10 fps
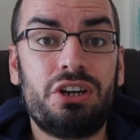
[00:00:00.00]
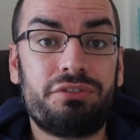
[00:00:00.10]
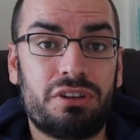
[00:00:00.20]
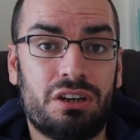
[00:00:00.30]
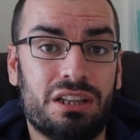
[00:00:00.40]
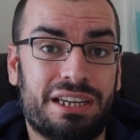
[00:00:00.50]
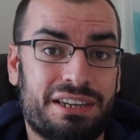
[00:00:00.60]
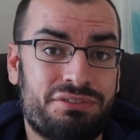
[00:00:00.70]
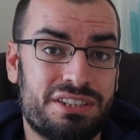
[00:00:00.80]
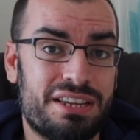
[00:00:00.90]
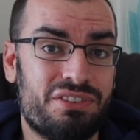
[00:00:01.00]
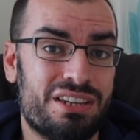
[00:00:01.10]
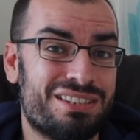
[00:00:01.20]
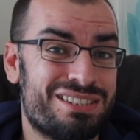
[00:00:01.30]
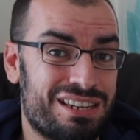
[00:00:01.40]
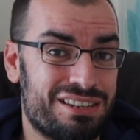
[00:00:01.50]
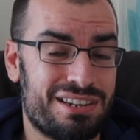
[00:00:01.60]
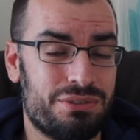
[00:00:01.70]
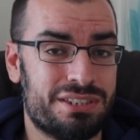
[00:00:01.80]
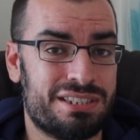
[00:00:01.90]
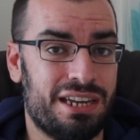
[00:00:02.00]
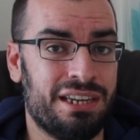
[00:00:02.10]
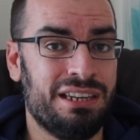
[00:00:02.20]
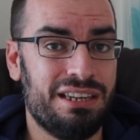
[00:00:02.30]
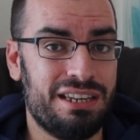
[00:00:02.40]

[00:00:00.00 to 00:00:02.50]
overall, I'd have to give it a 6 out of 10.